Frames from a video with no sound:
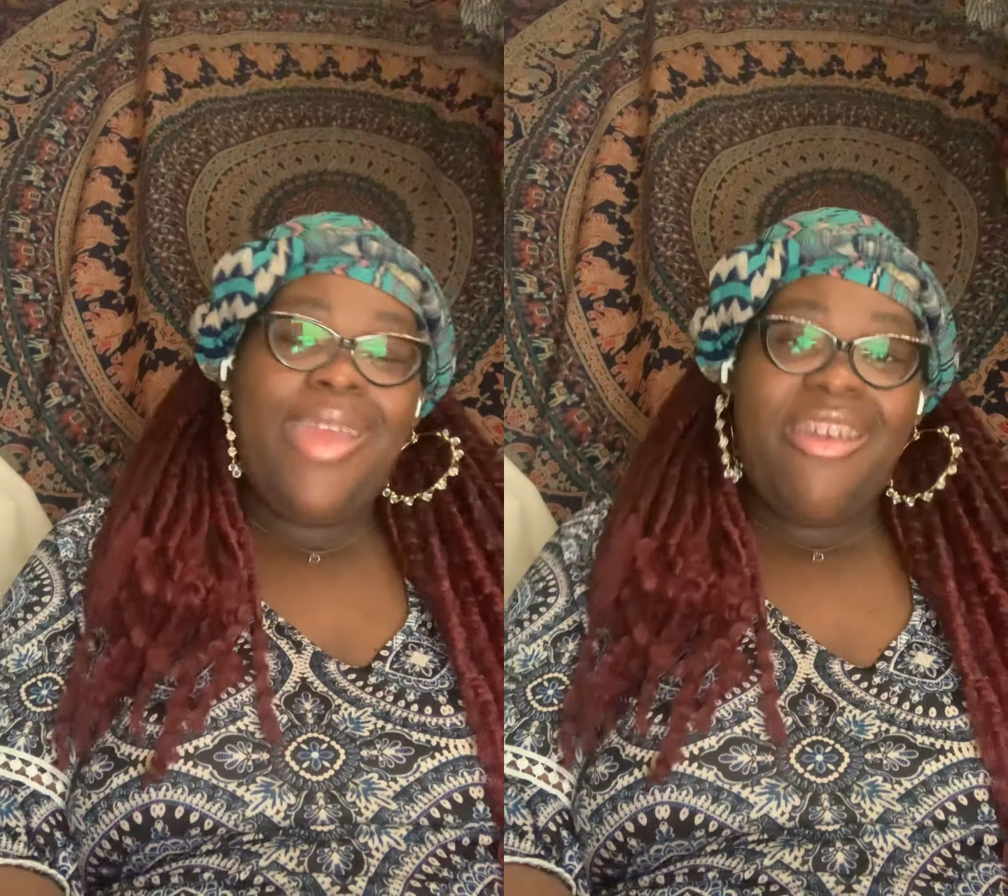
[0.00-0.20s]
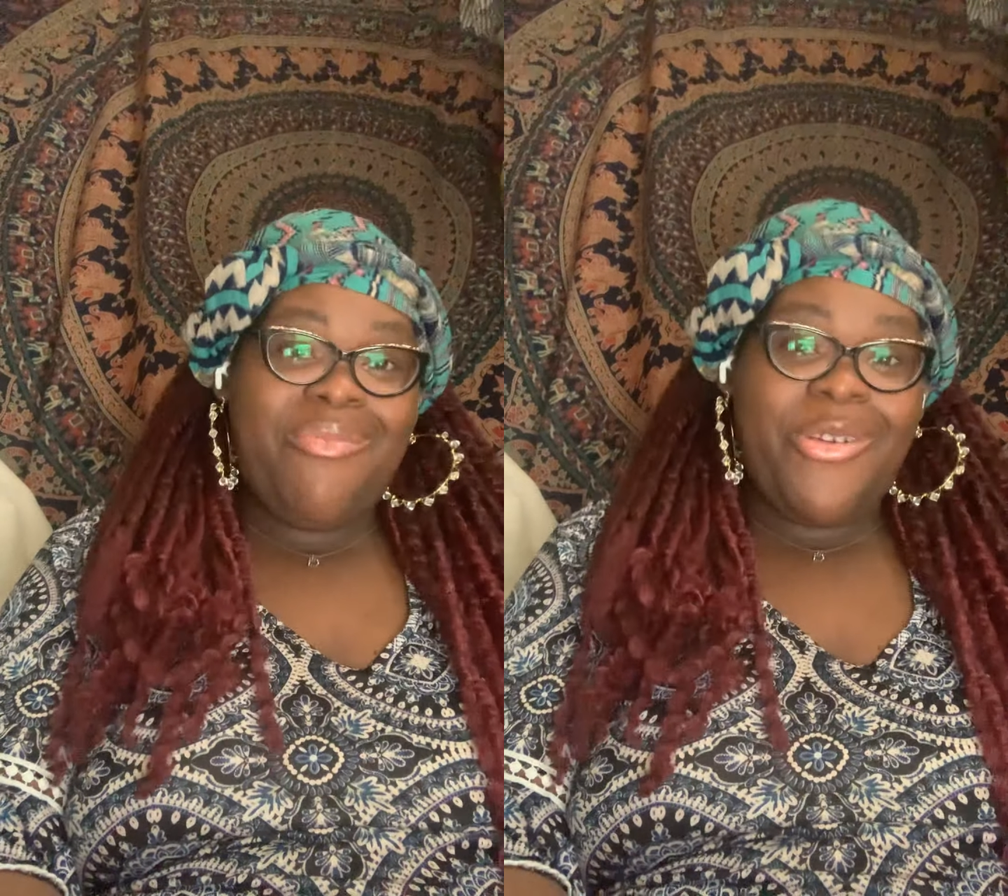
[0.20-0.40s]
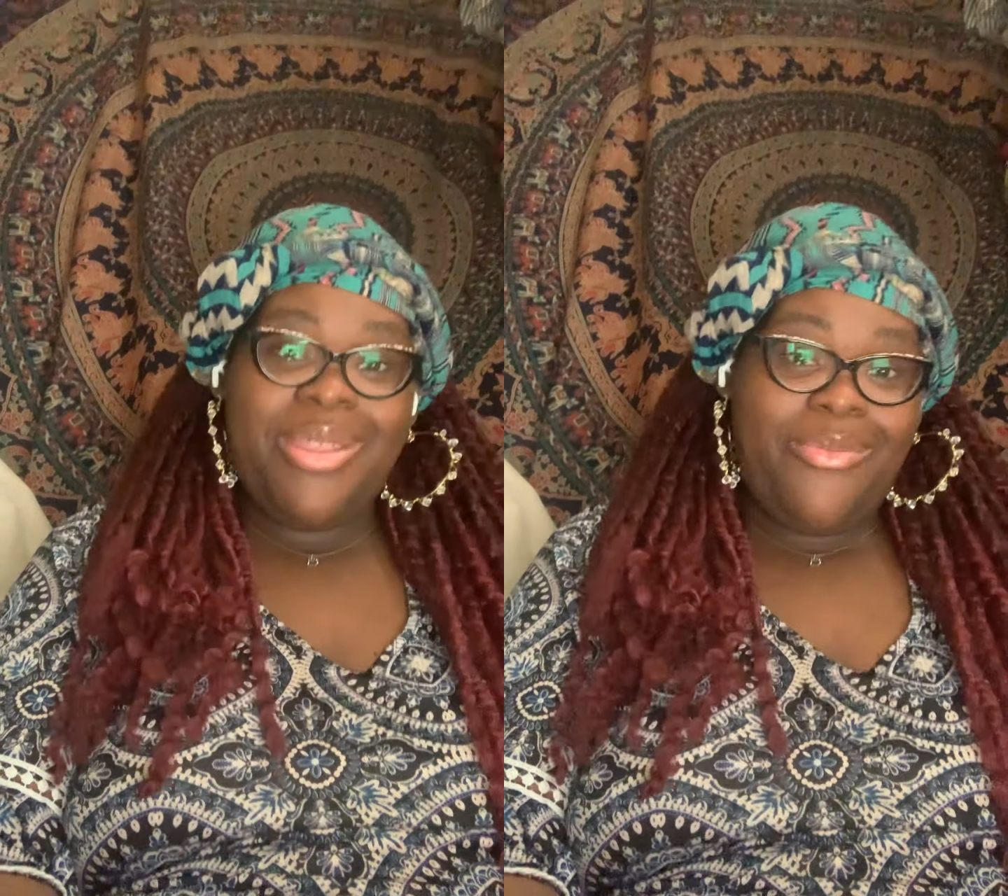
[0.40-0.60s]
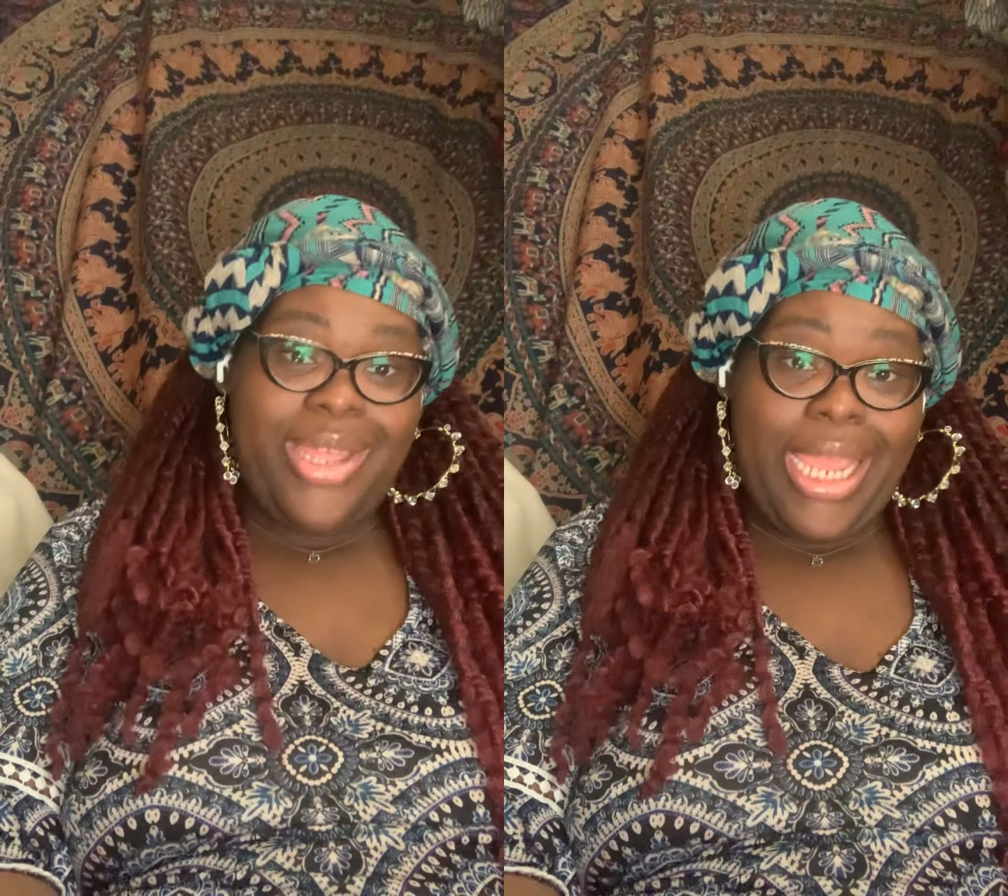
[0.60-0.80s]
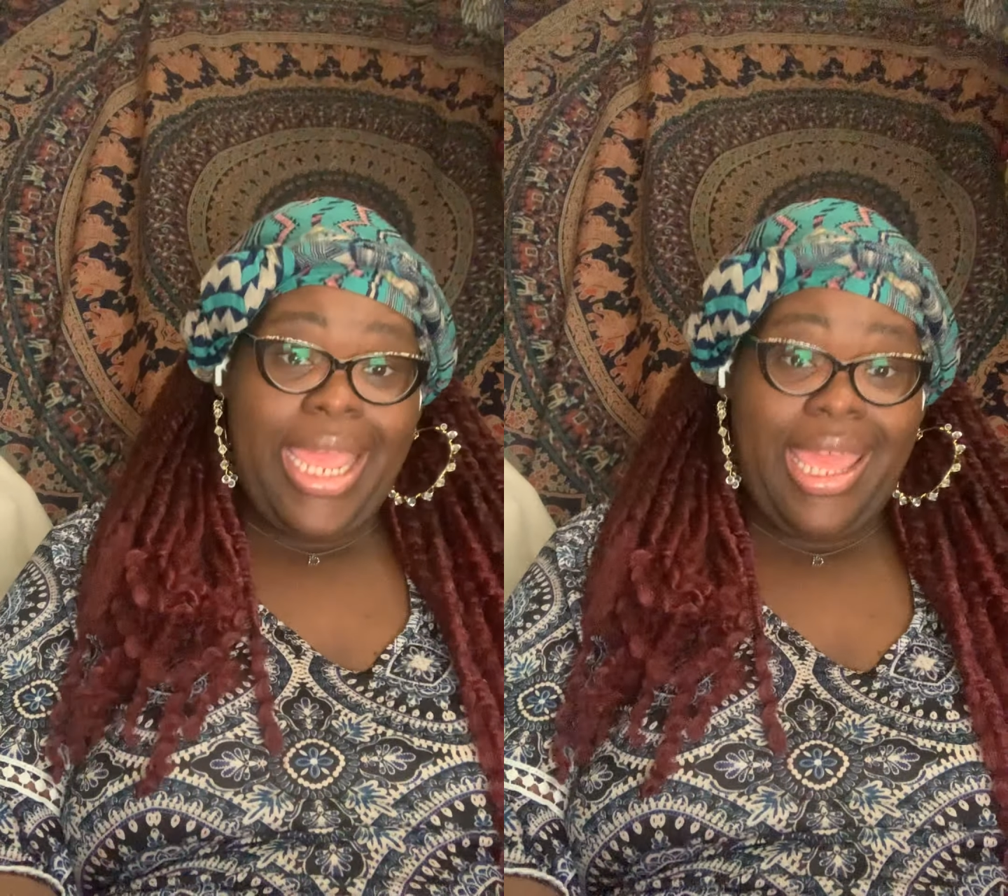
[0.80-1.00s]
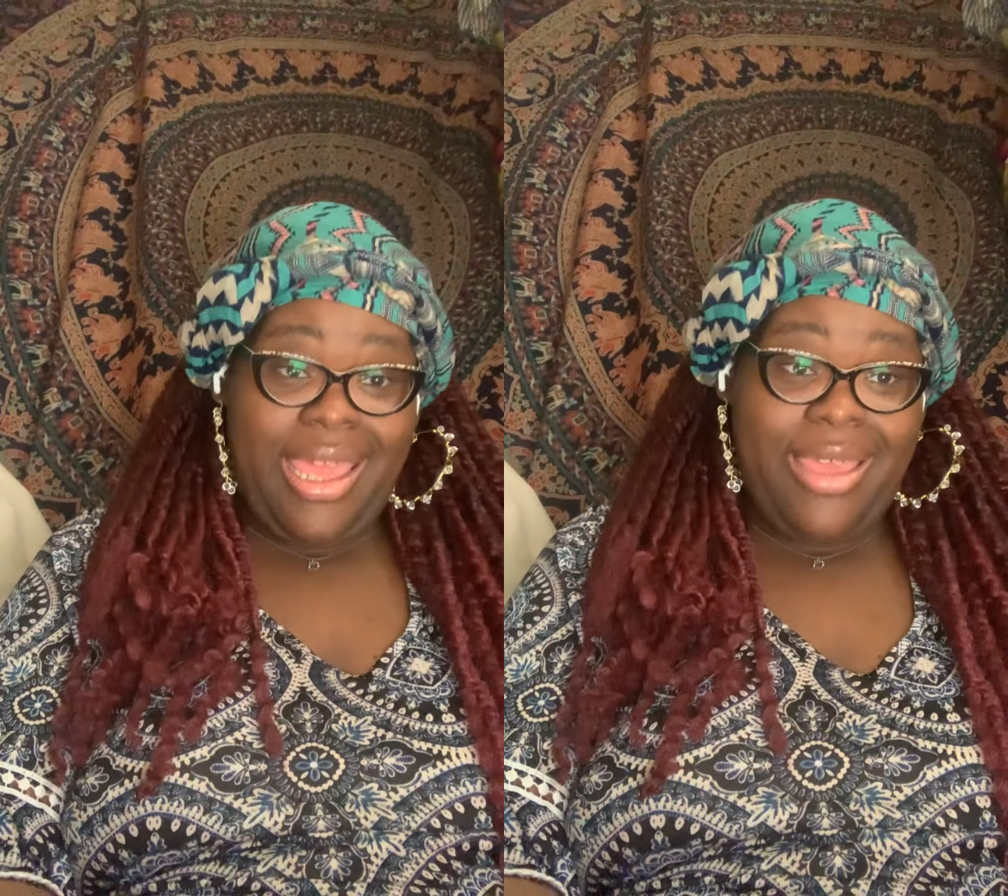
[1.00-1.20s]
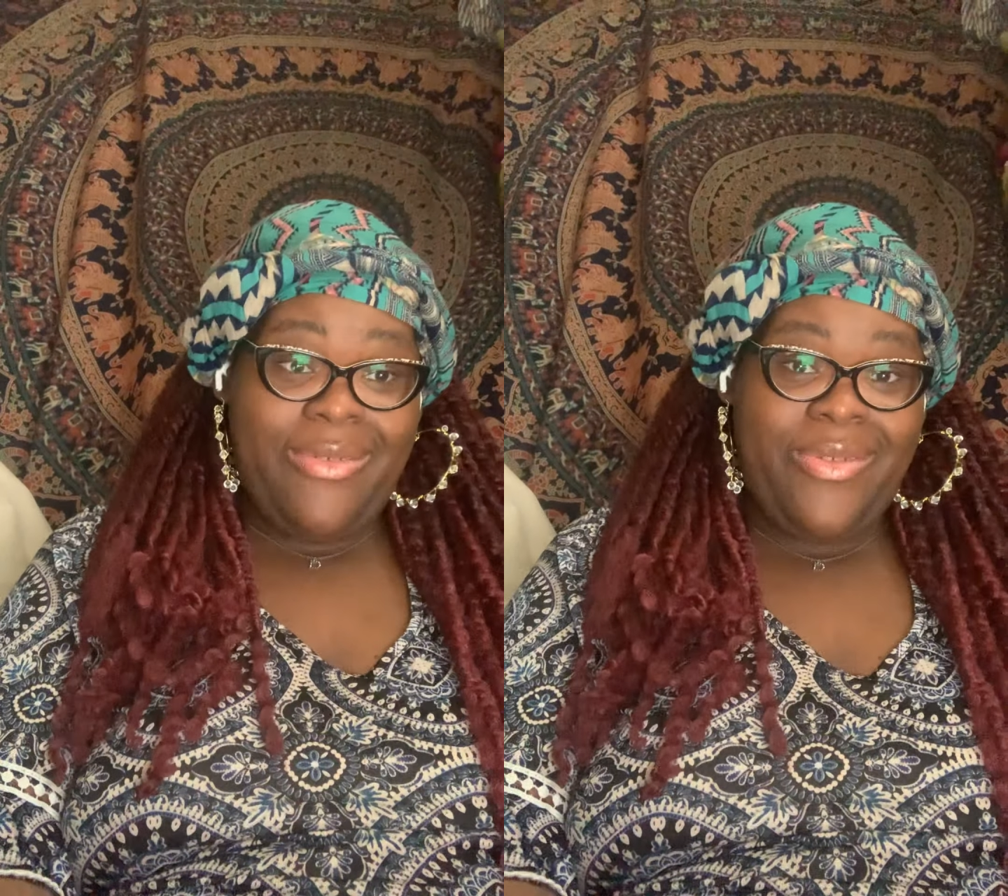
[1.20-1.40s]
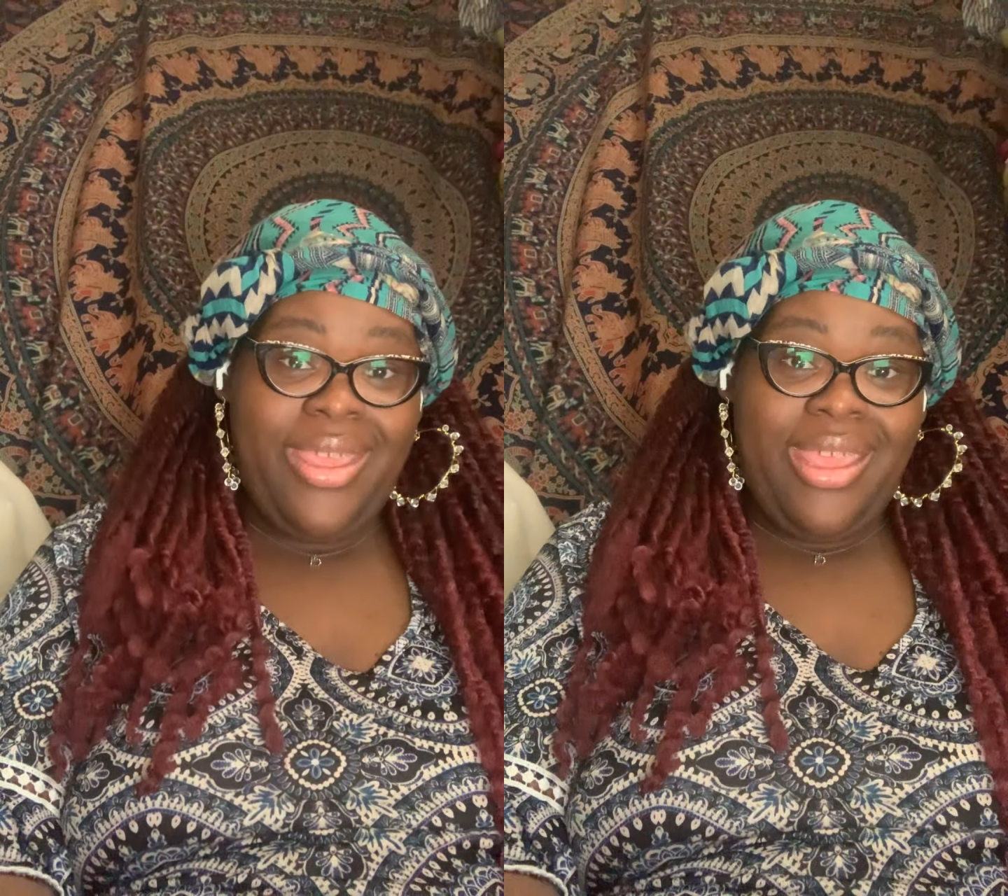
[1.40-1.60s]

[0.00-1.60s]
have more than what I have